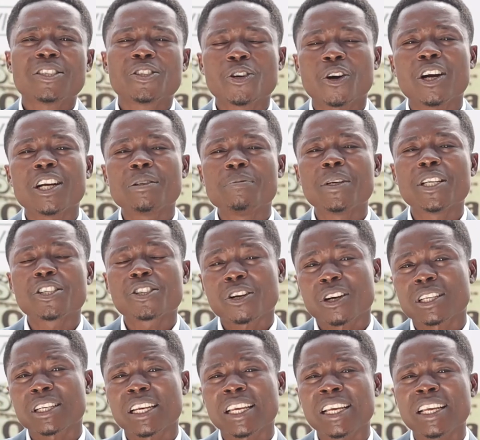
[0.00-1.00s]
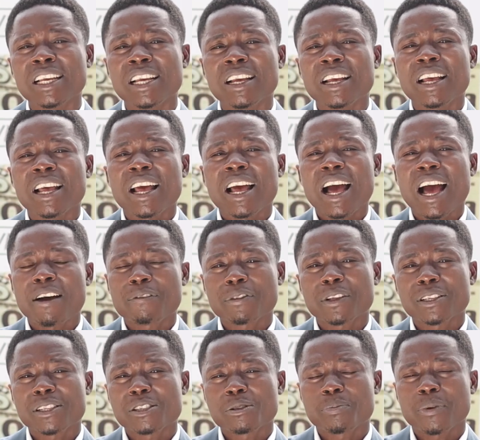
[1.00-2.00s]
Join me shortly
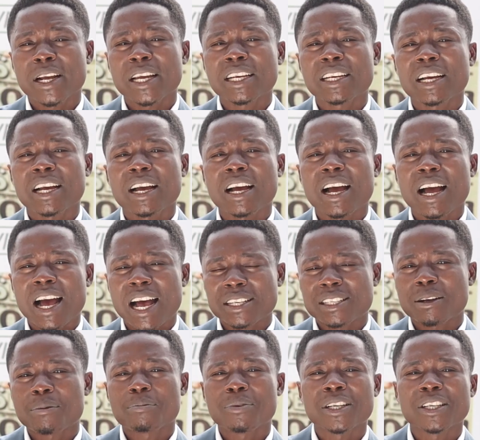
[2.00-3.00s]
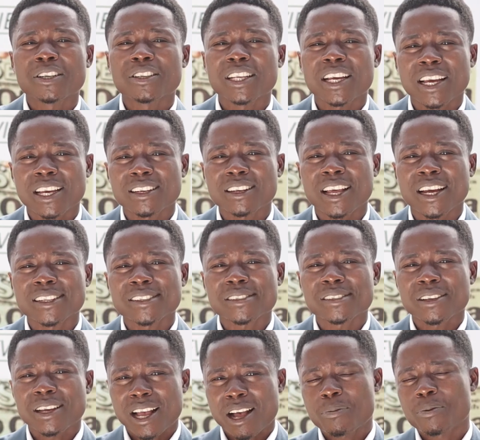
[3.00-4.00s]
after this break as I bring you the
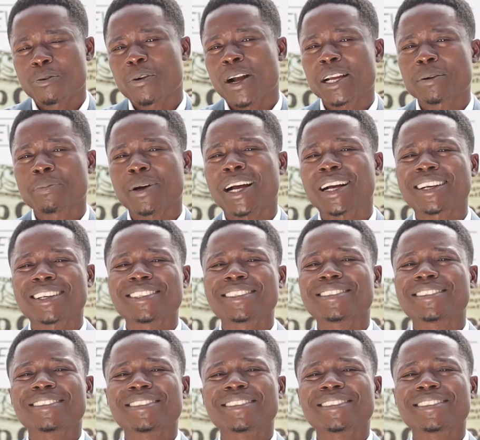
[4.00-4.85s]
headlines. I'll be right back.